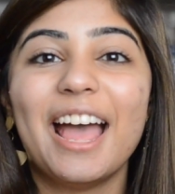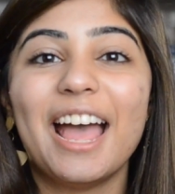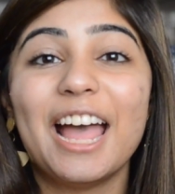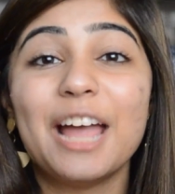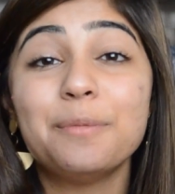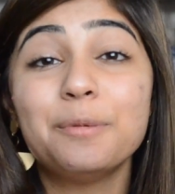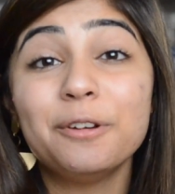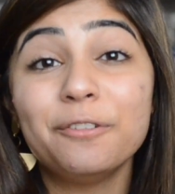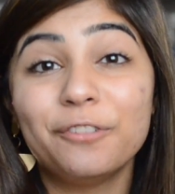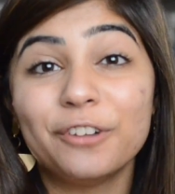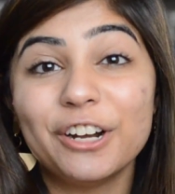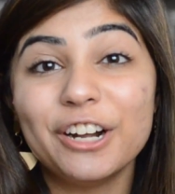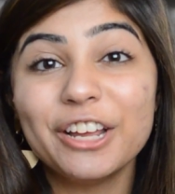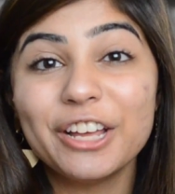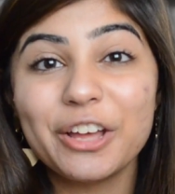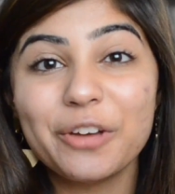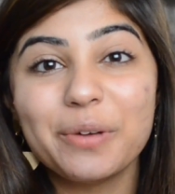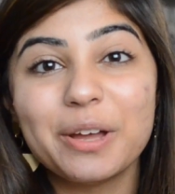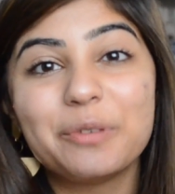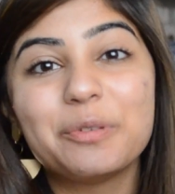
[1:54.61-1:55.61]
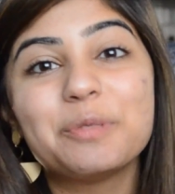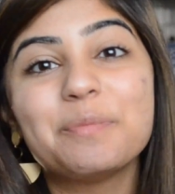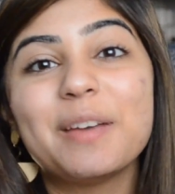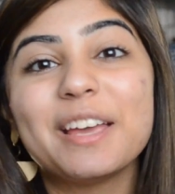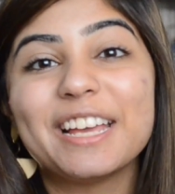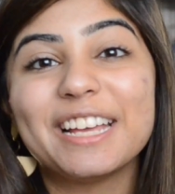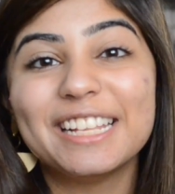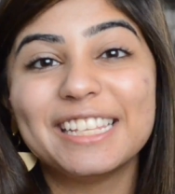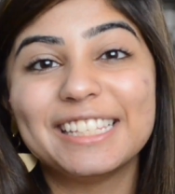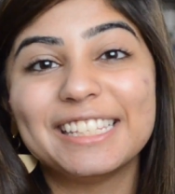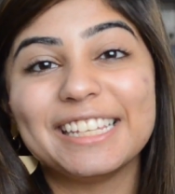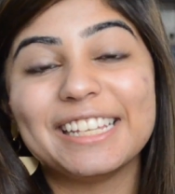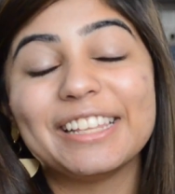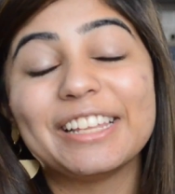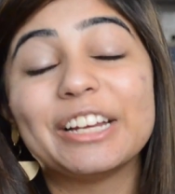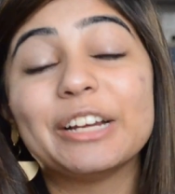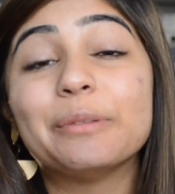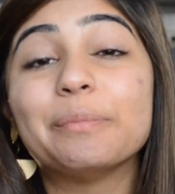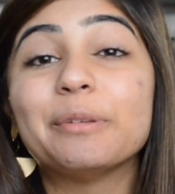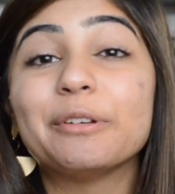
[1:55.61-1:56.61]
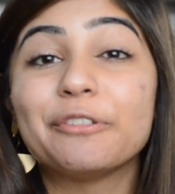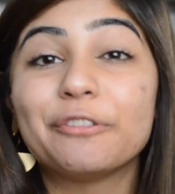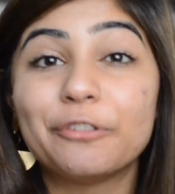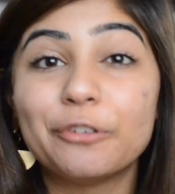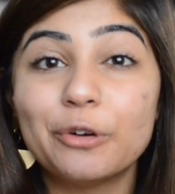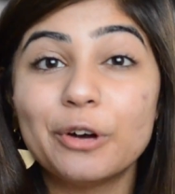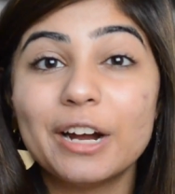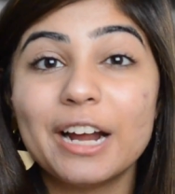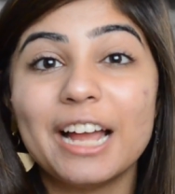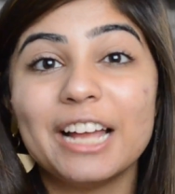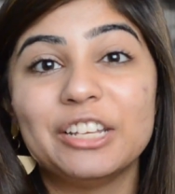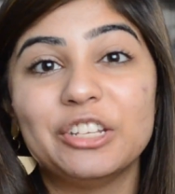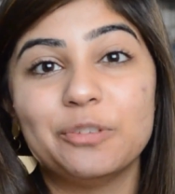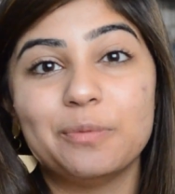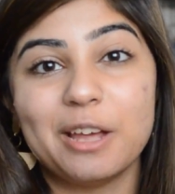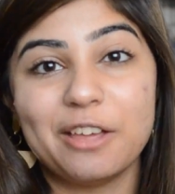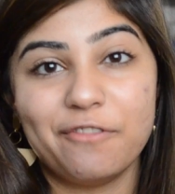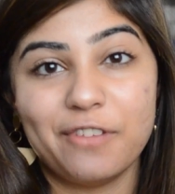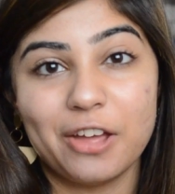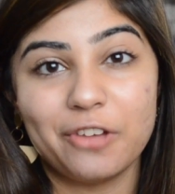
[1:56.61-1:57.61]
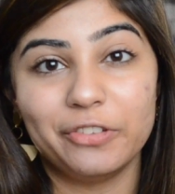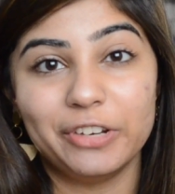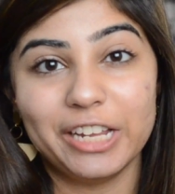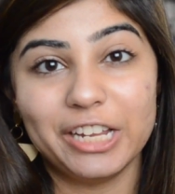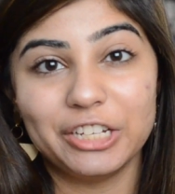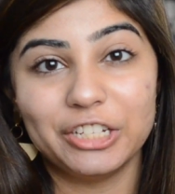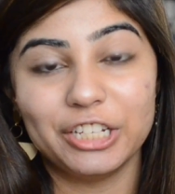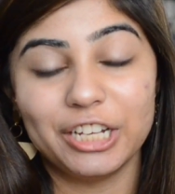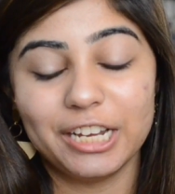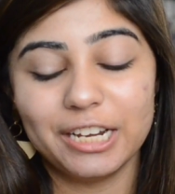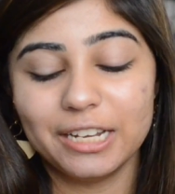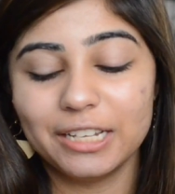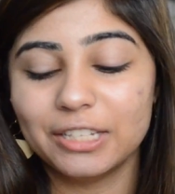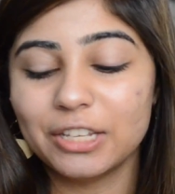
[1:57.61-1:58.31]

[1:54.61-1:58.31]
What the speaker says: I prefer to go in with my concealer before I do my foundation.